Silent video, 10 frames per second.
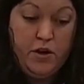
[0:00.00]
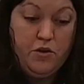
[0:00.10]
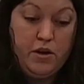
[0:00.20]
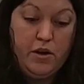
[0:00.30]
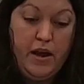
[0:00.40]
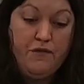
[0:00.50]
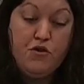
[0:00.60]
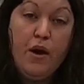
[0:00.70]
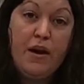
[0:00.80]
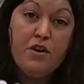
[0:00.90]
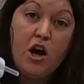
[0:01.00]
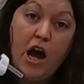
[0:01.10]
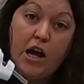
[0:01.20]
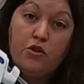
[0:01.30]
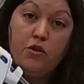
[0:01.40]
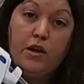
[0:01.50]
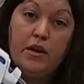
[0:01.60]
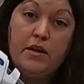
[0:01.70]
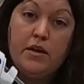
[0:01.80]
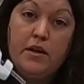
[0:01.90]
You can, if you have a hot glue
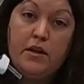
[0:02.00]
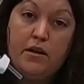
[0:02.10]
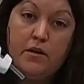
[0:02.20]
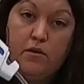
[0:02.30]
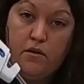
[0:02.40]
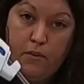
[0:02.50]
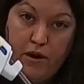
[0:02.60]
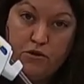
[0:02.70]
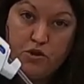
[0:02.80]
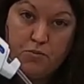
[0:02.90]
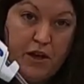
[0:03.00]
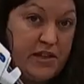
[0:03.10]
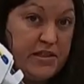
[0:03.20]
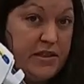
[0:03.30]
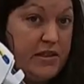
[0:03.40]
gun around your place,